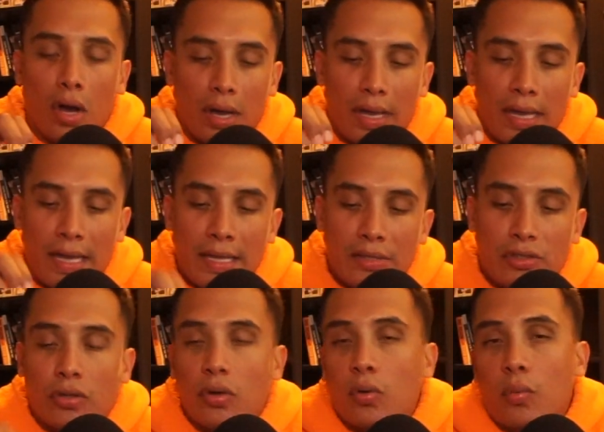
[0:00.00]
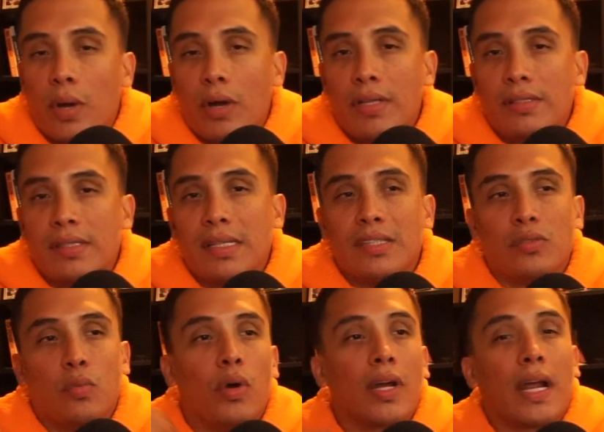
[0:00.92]
internal awareness is
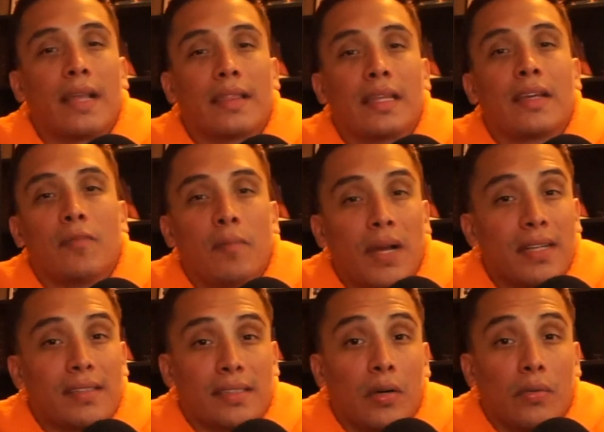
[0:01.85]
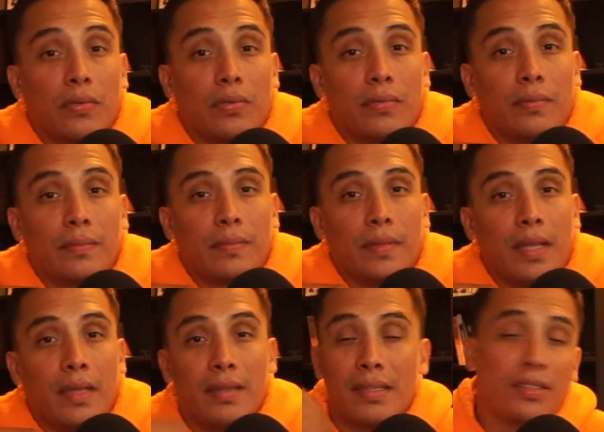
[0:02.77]
what I think of myself.
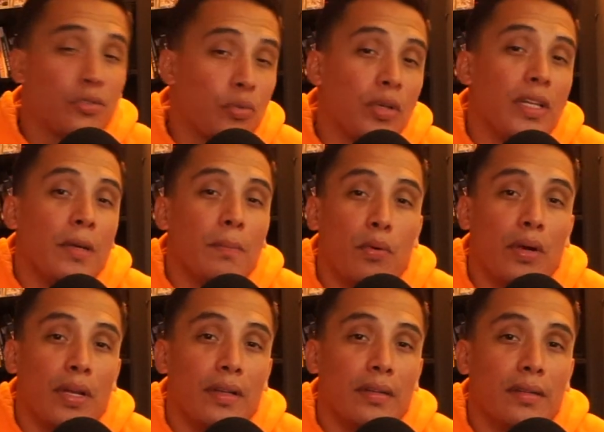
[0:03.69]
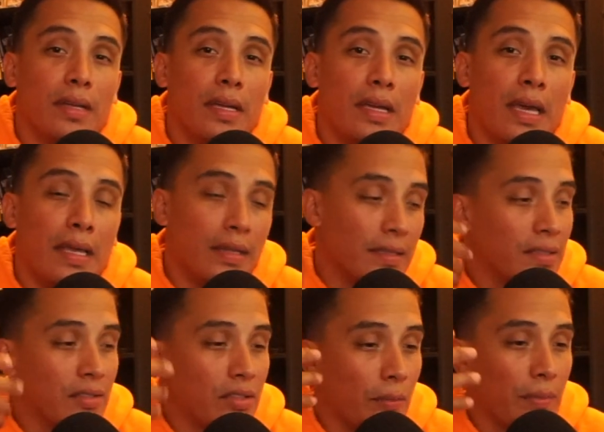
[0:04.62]
And this is really important. And this
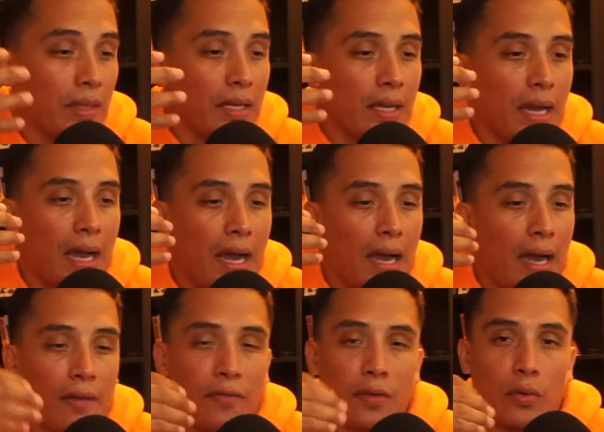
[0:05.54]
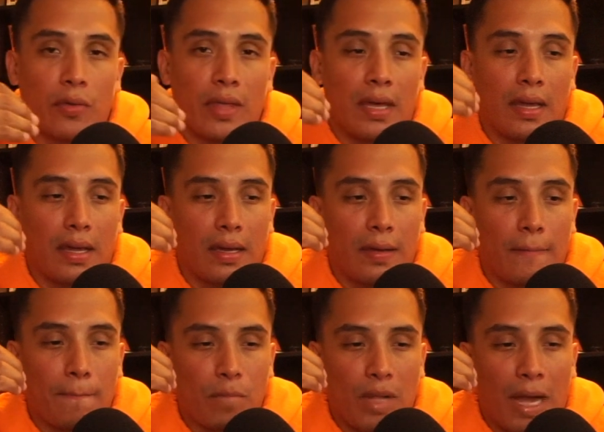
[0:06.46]
is something I feel that
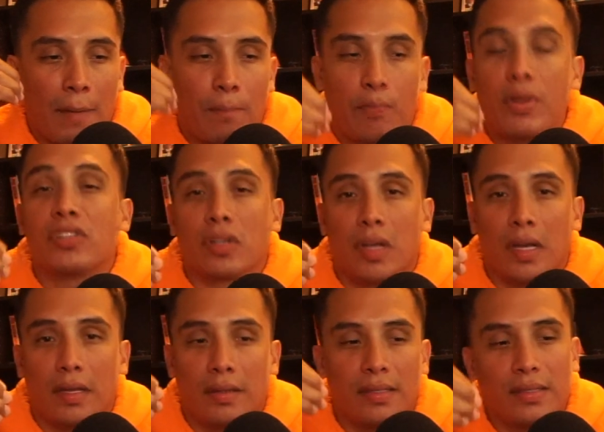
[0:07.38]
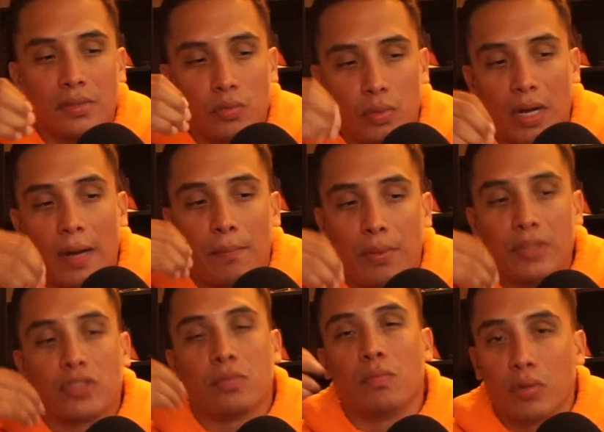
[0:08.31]
I preach a lot. This is what I
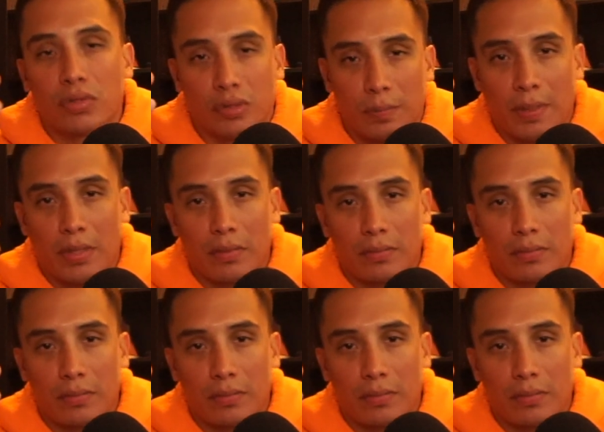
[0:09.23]
preach most about.